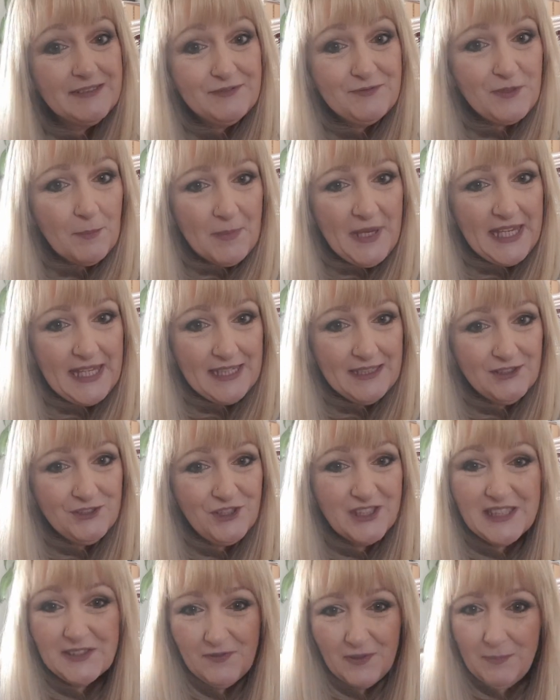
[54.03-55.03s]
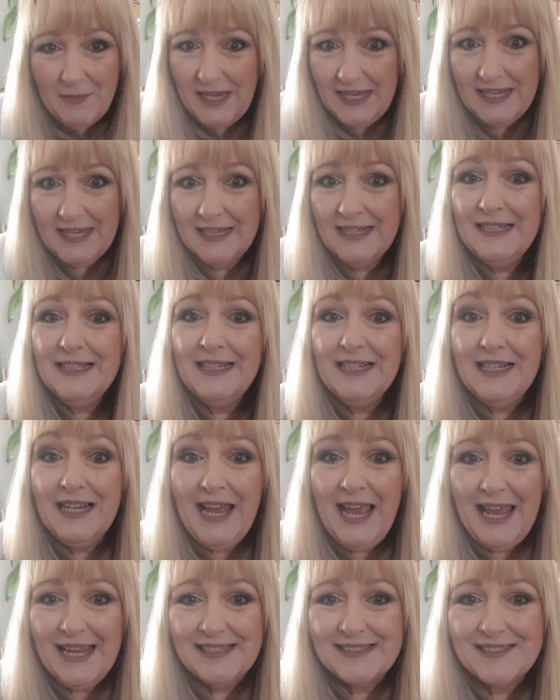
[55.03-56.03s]
for me, just for me
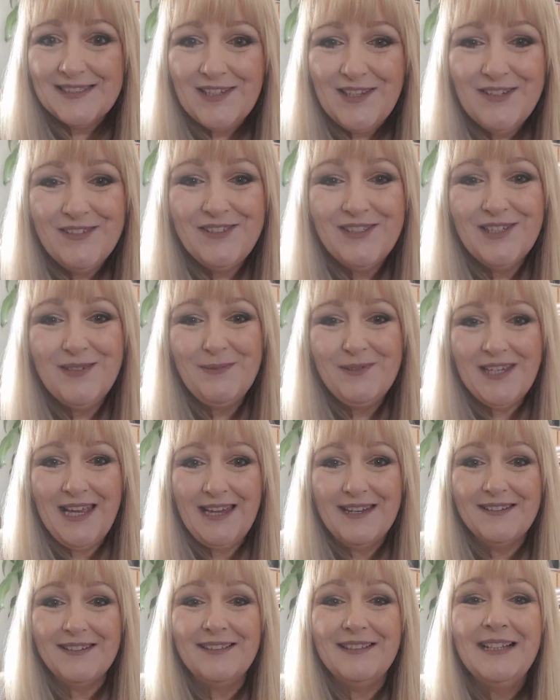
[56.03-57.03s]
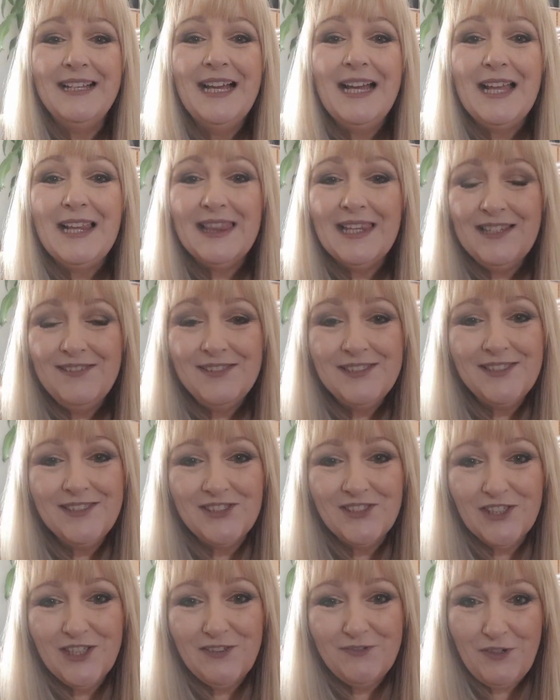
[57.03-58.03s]
hence the YouTube channel. Life's too
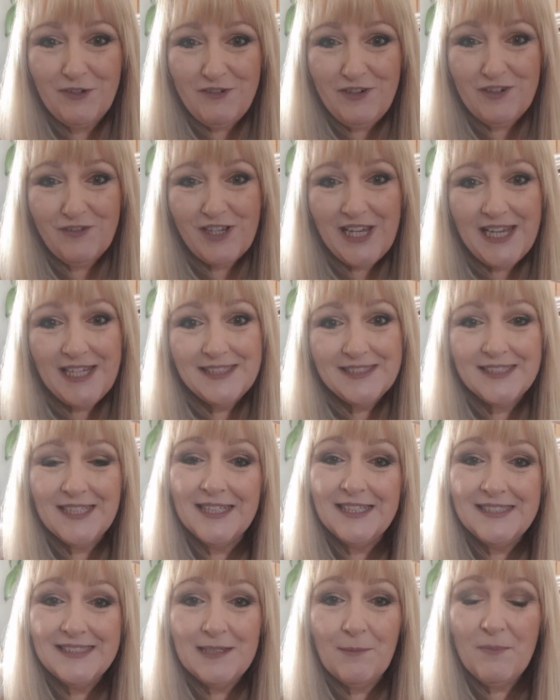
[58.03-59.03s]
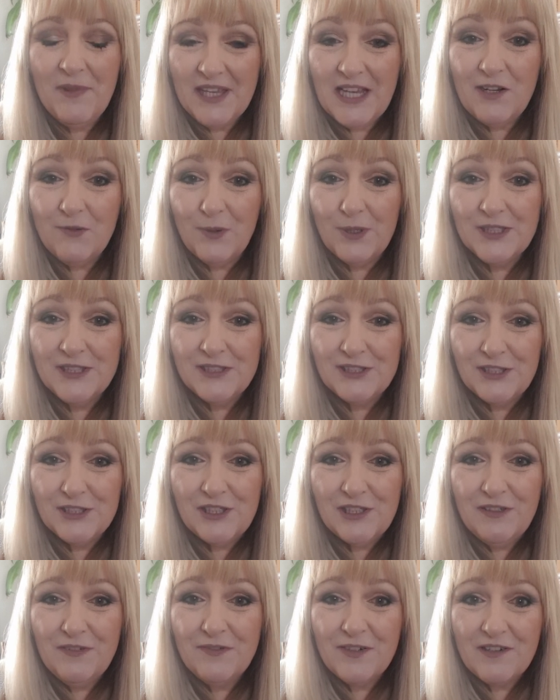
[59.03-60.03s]
short for regrets and it's something I've wanted to
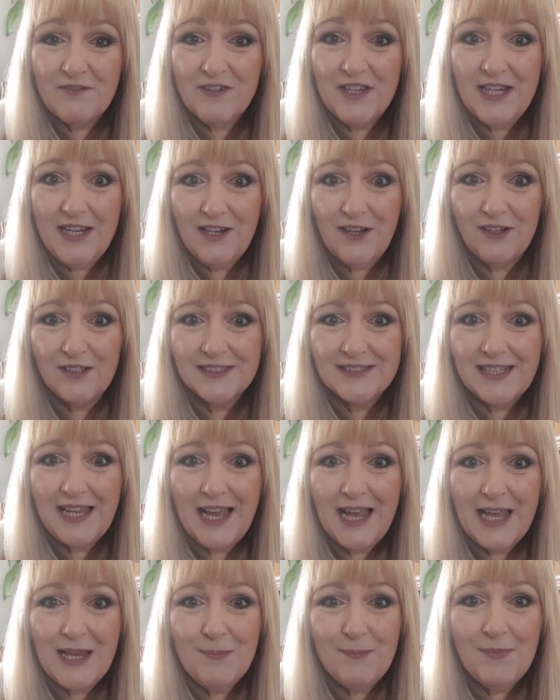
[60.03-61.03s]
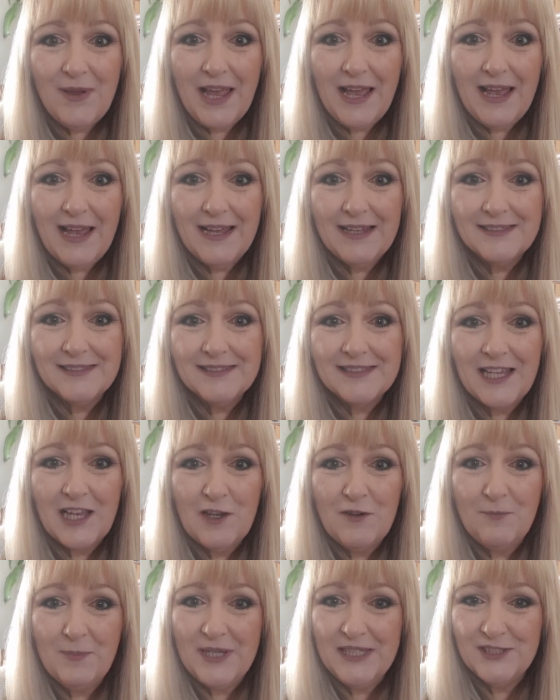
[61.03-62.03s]
do for a really long time and
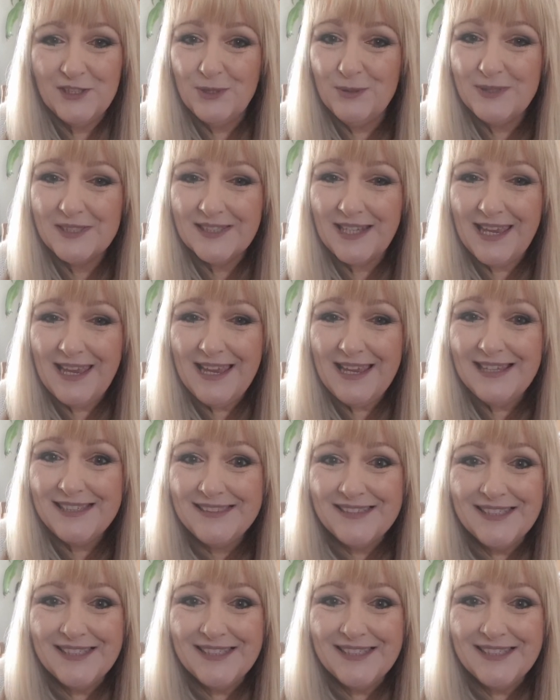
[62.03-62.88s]
I've been too scared